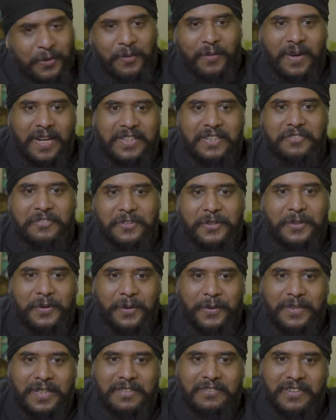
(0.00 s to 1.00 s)
know where the food
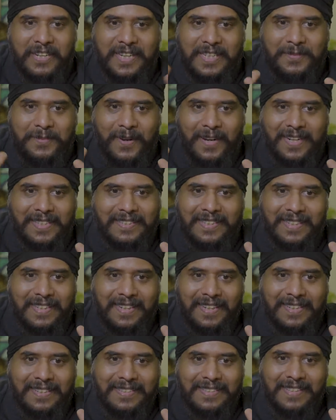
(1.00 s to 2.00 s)
court in Phoenix Market
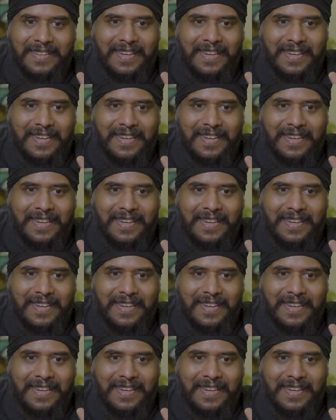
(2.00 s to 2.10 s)
City is.